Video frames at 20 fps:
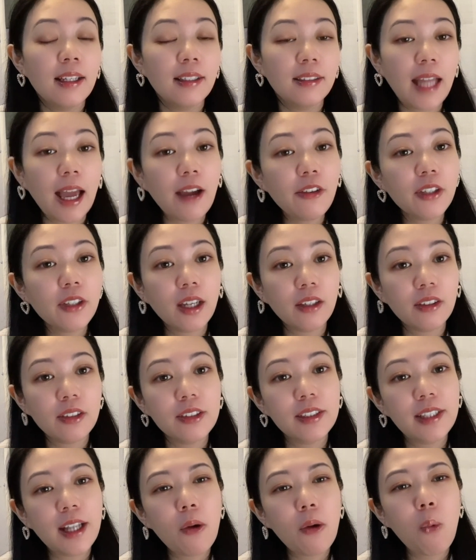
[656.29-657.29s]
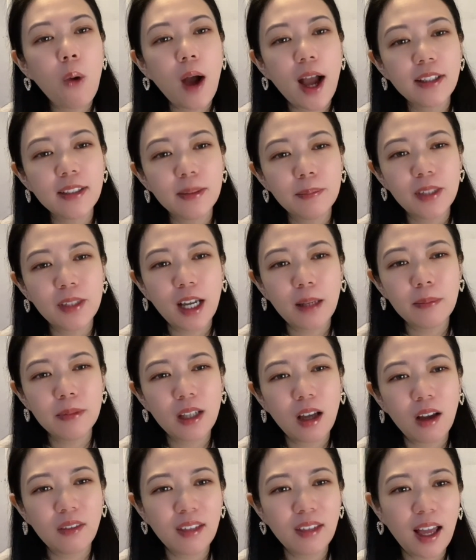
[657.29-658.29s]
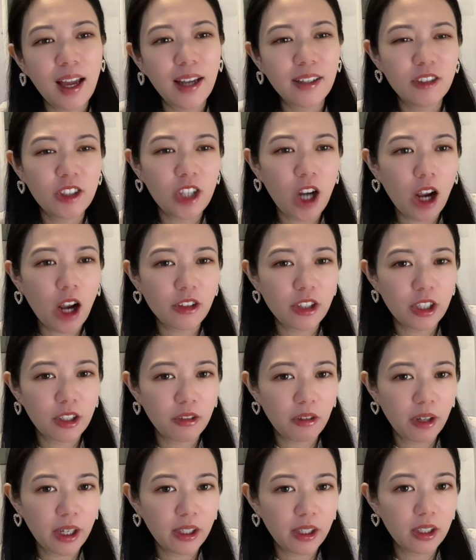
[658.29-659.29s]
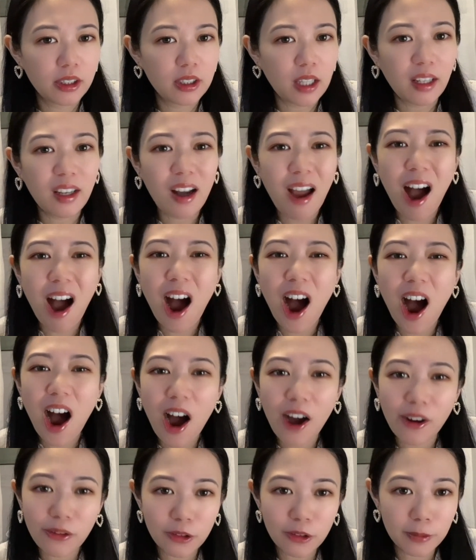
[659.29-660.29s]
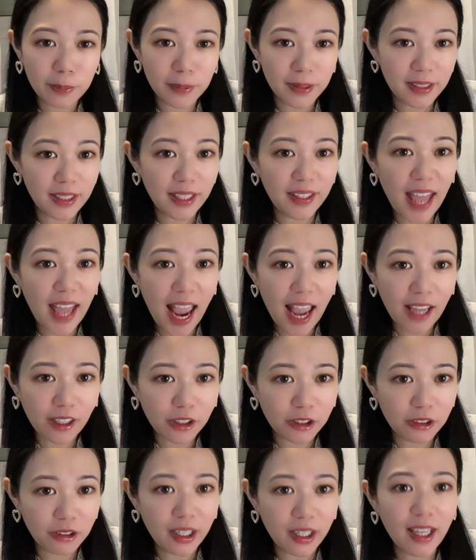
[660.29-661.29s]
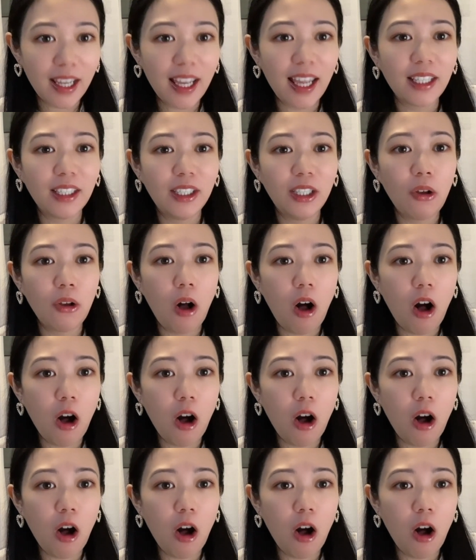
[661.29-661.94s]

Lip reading: Now you can understand why sometimes online chart generators are not 100% accurate and you